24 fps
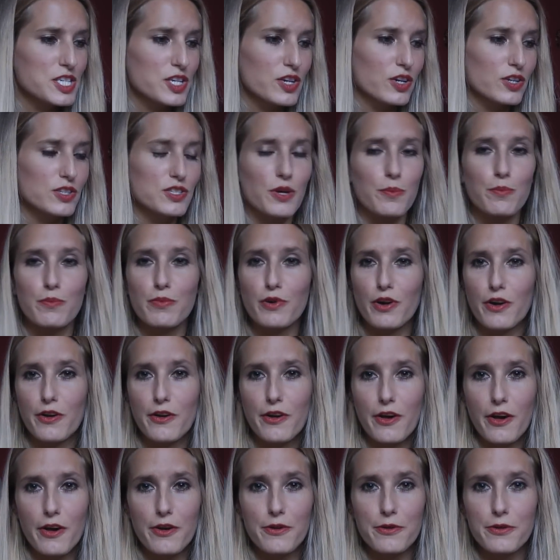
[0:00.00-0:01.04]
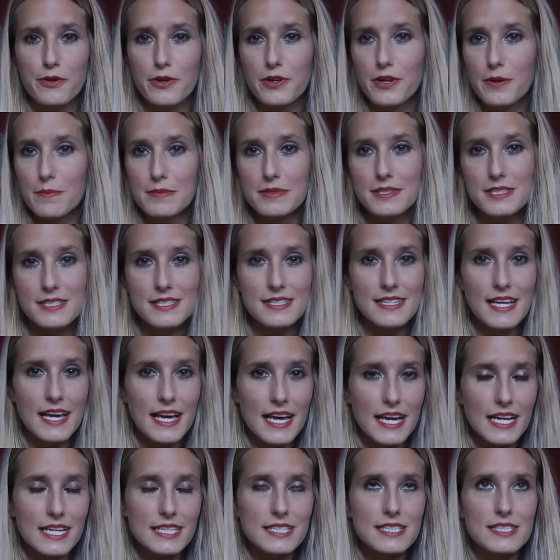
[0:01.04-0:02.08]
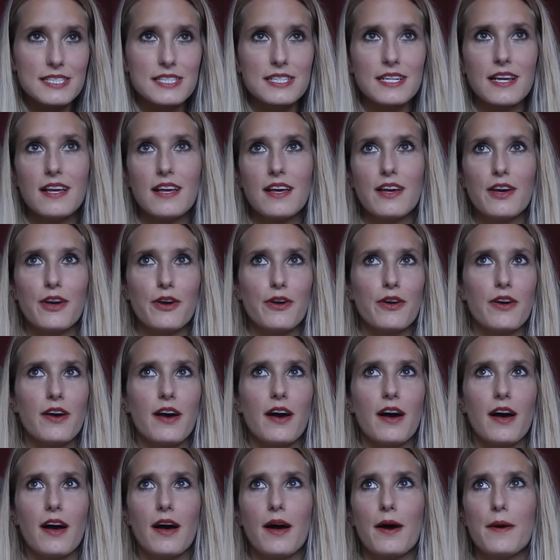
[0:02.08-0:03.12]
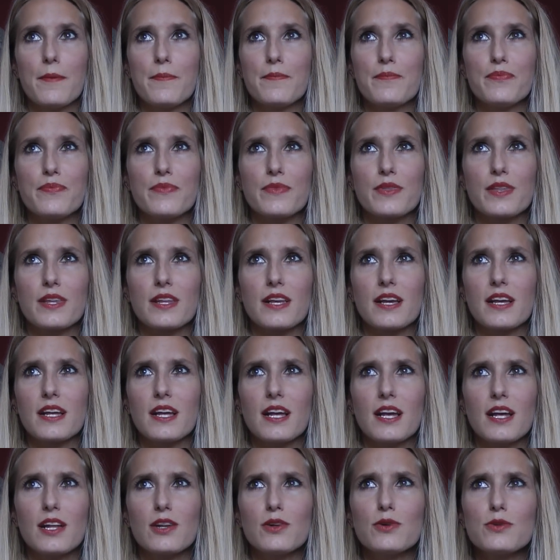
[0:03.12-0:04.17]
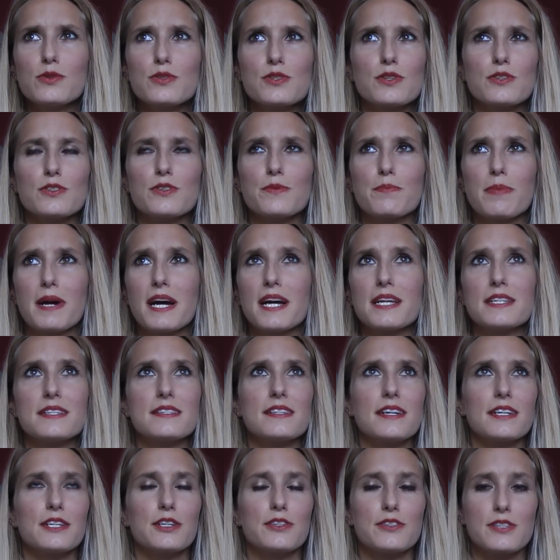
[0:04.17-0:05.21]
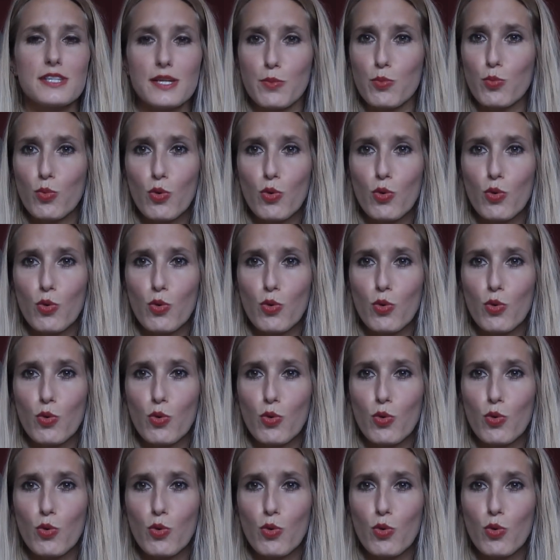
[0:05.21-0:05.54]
You've got Don Broco who got number 6, and all sorts of bands that you see at